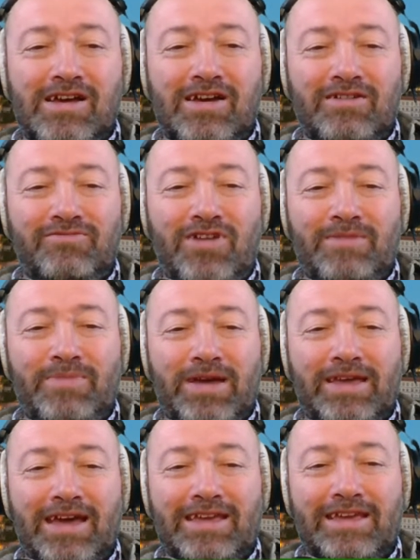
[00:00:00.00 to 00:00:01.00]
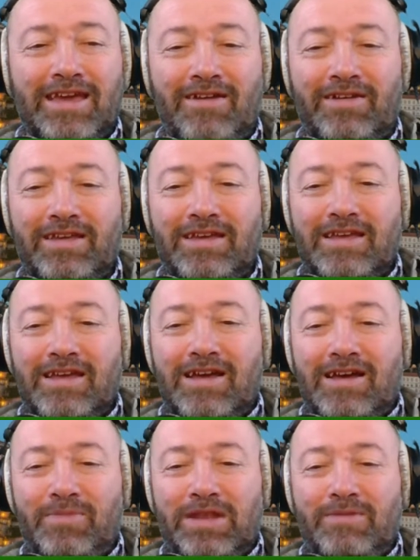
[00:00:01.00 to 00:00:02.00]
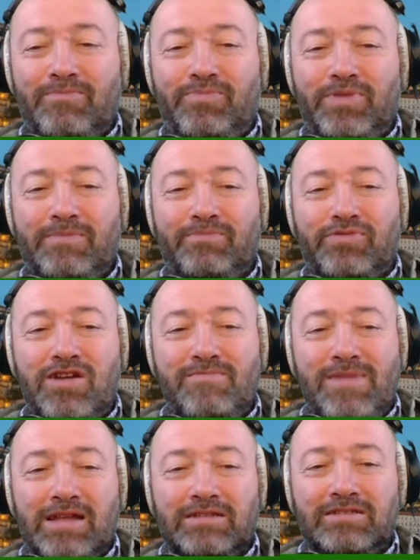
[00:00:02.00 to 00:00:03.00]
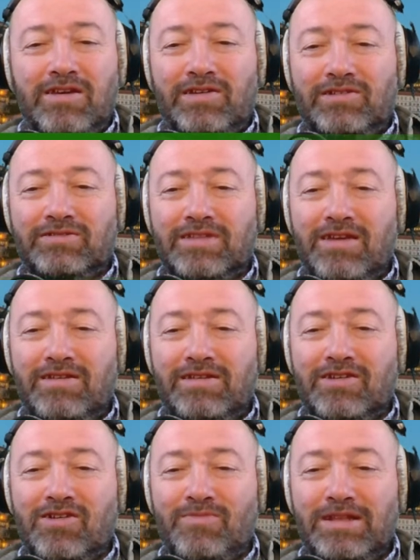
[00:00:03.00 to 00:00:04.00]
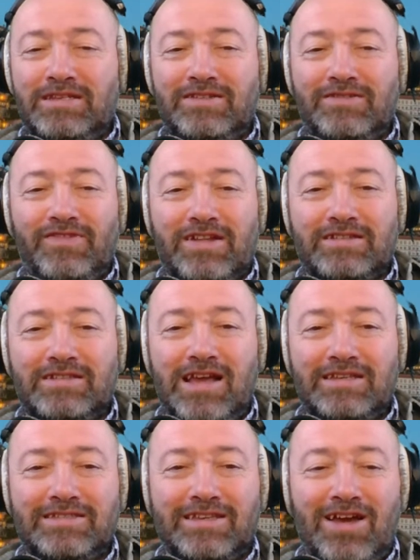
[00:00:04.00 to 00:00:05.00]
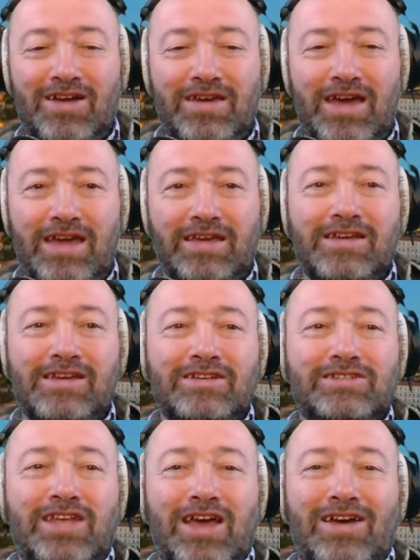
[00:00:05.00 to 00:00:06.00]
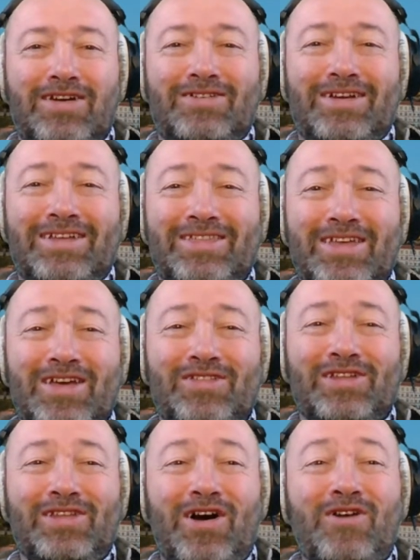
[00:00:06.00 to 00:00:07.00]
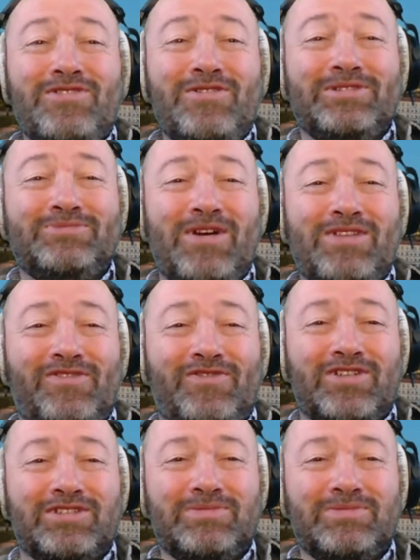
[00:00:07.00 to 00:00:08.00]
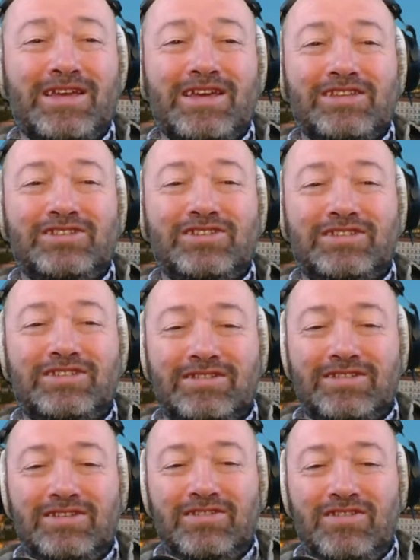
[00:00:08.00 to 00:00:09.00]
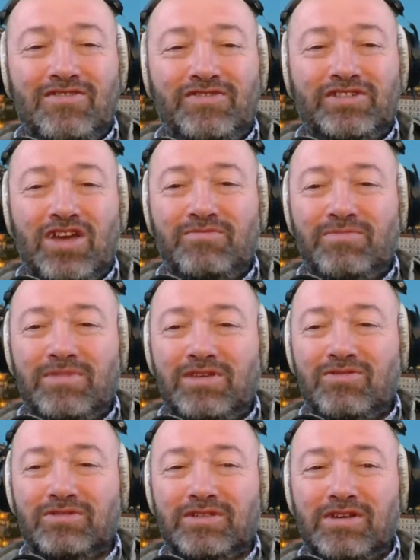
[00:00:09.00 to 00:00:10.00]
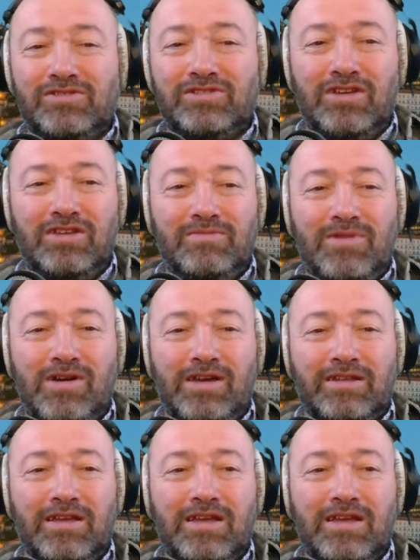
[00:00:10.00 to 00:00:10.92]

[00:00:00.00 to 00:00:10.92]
Right back at you, Gary. A bit of bromance going on there in the comments. Fantastic. Okay, so it was weather first, wasn't it? Just you've shown me yours, I'll show you mine.